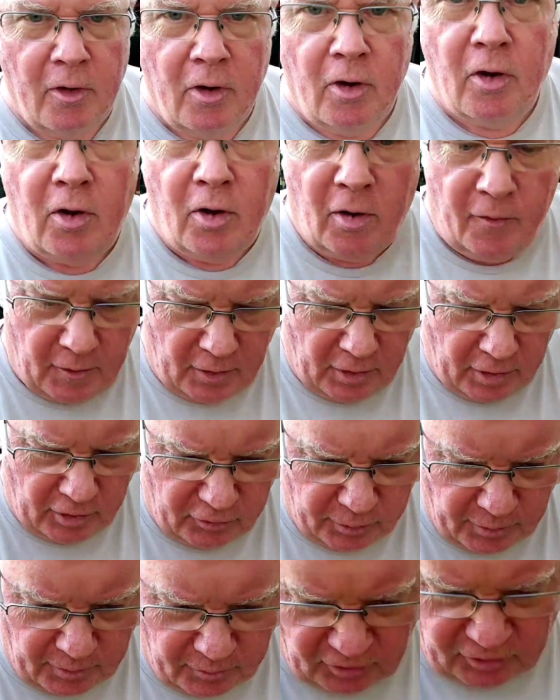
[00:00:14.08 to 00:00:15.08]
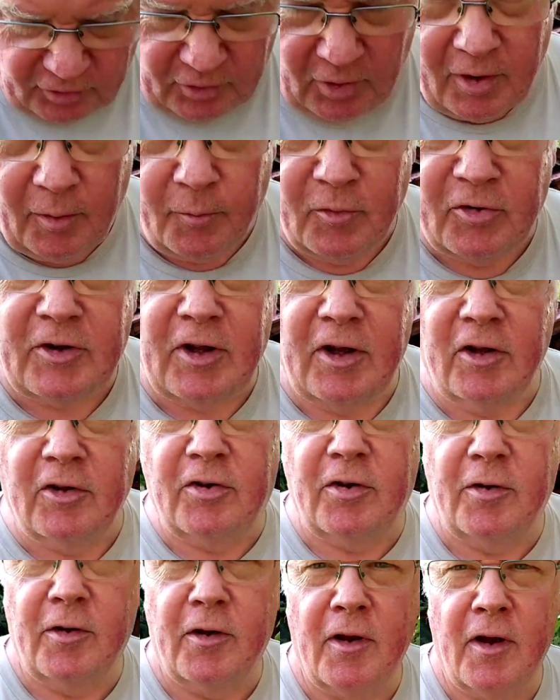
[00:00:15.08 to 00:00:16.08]
on the last one. I'm just going up the stairs.
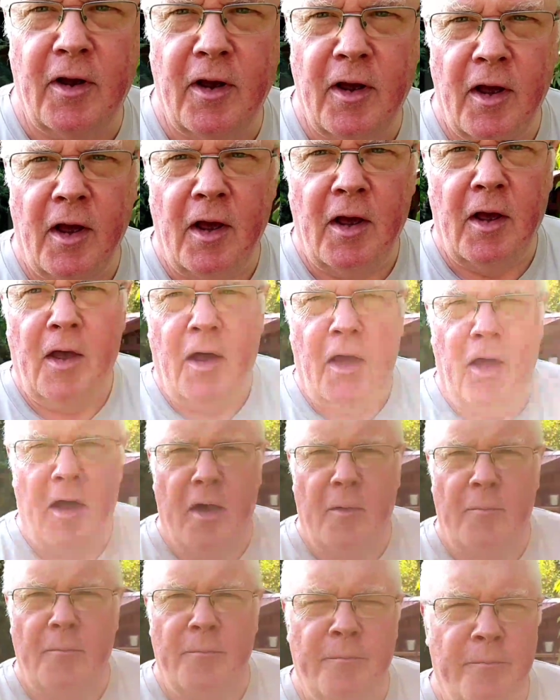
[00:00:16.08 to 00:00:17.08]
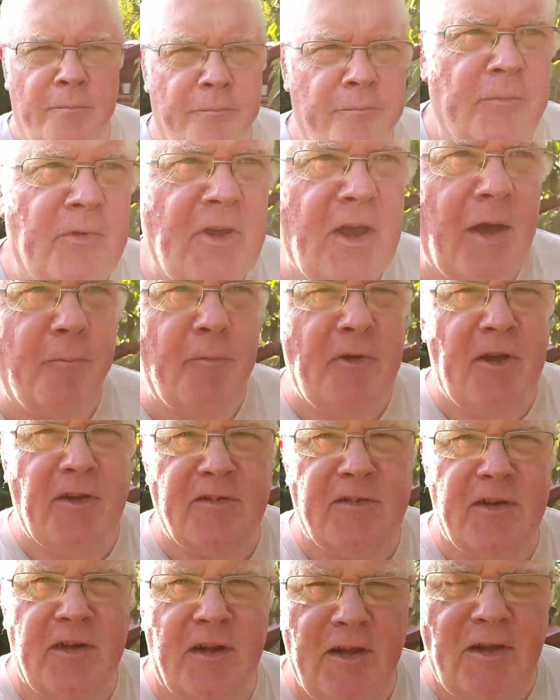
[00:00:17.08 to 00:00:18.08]
The last
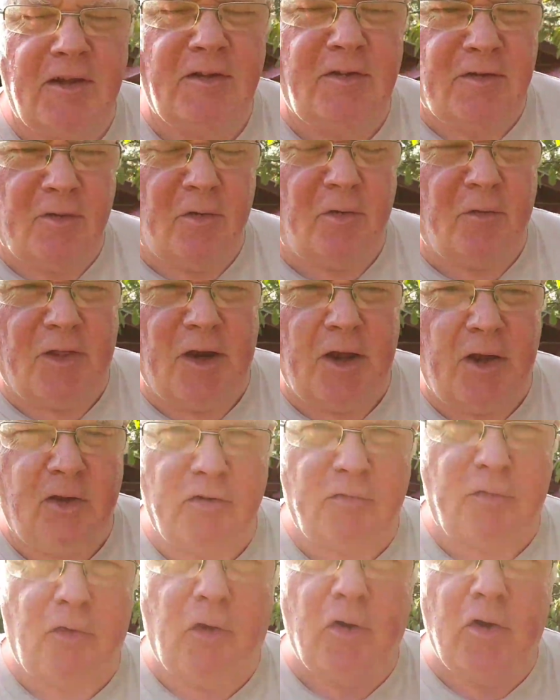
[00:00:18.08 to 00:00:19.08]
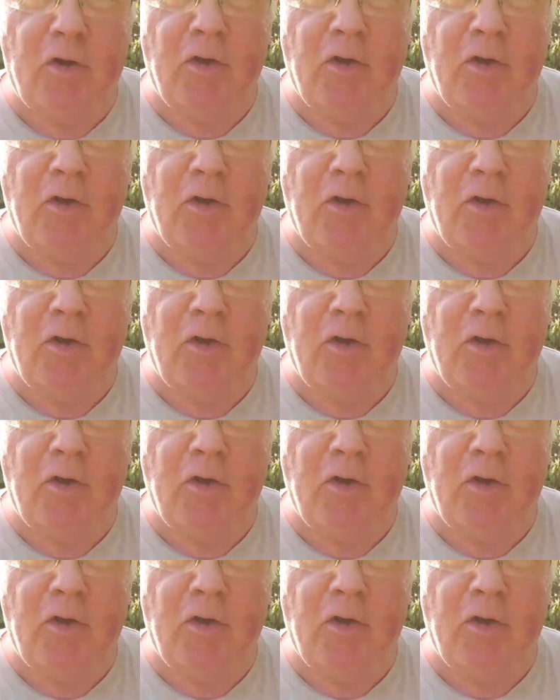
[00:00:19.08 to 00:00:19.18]
vlog